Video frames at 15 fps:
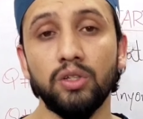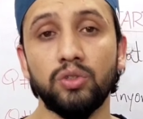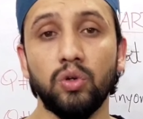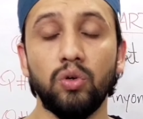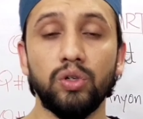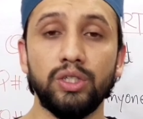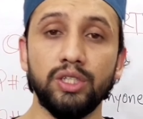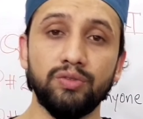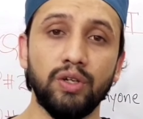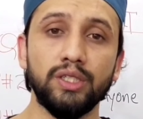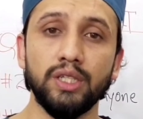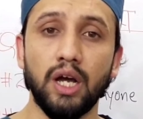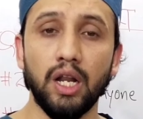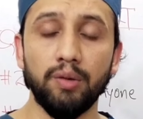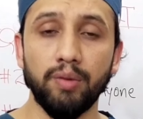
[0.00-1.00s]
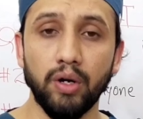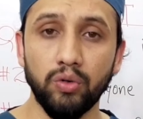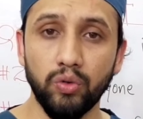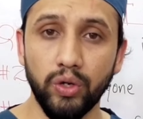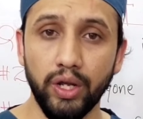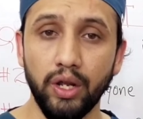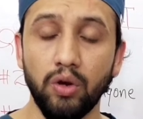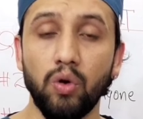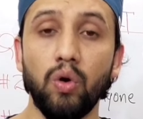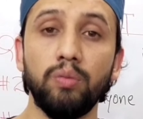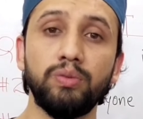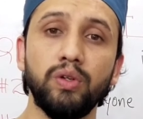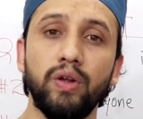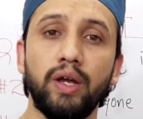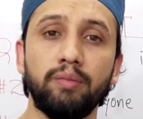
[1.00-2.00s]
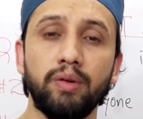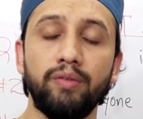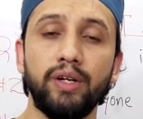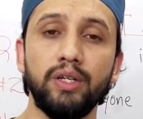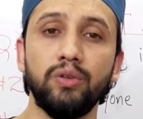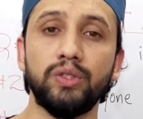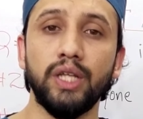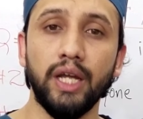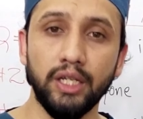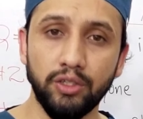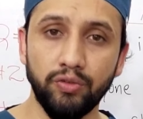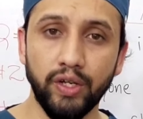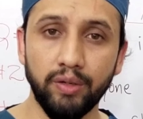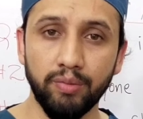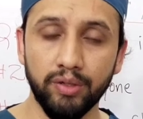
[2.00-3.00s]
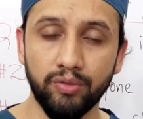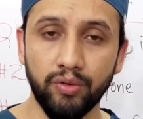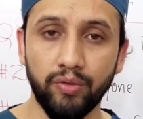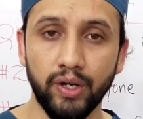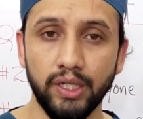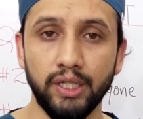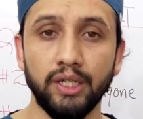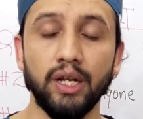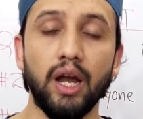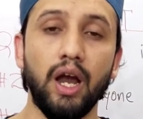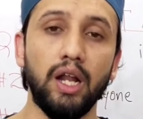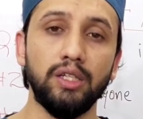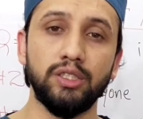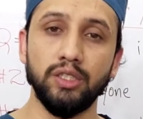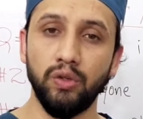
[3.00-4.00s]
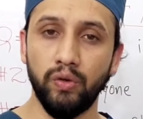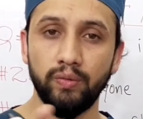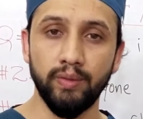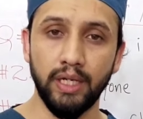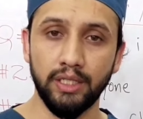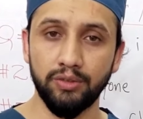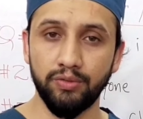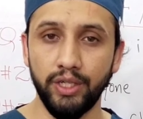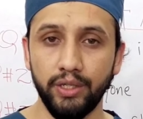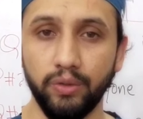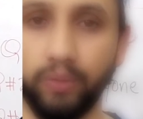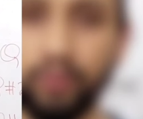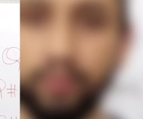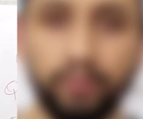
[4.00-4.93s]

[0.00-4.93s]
So this was all about today. Hope you like my video. Thank you very much for watching. I'll see you in my next video.